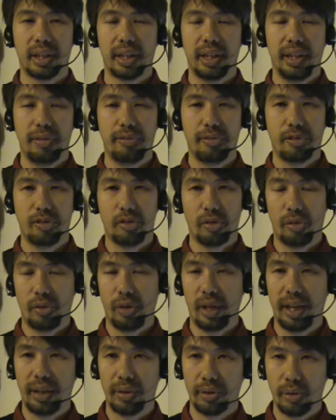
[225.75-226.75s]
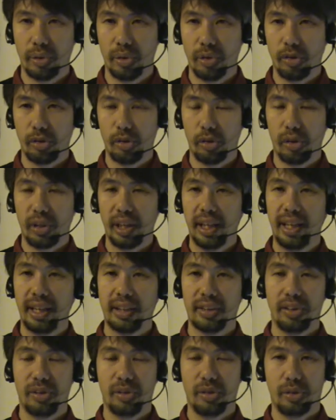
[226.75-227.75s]
gifts or egregores or
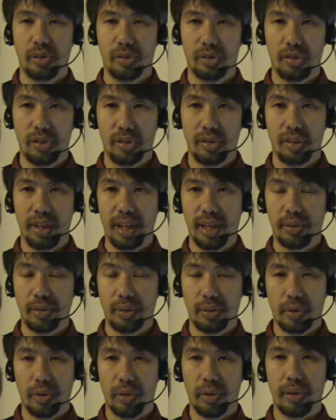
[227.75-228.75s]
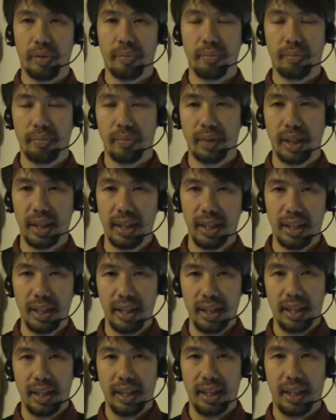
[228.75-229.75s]
connected to a certain egregore
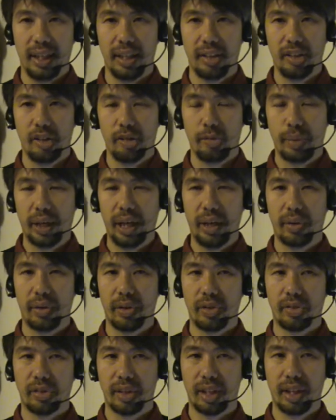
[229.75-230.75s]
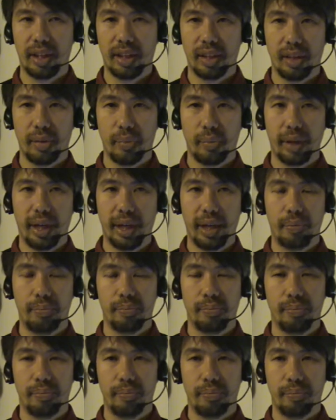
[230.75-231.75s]
and these powers can in a way